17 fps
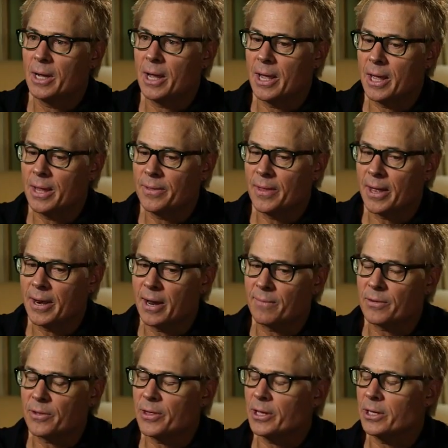And that
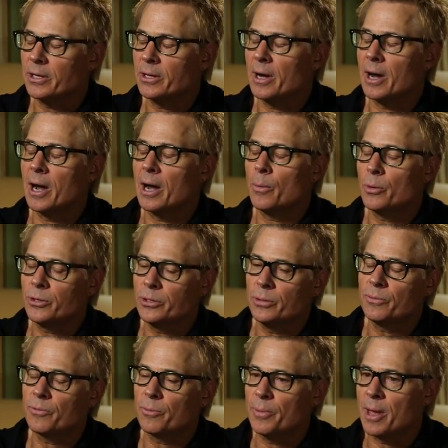everything I would
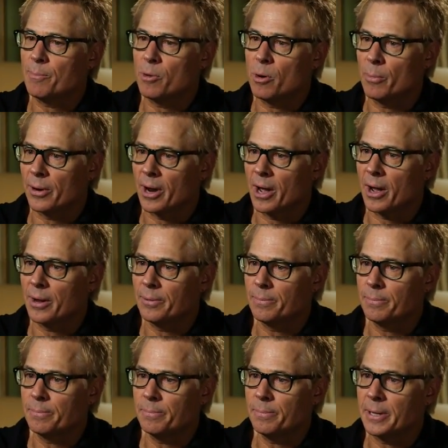do from that moment on
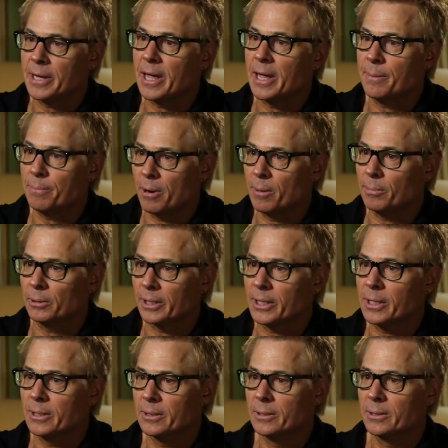became public.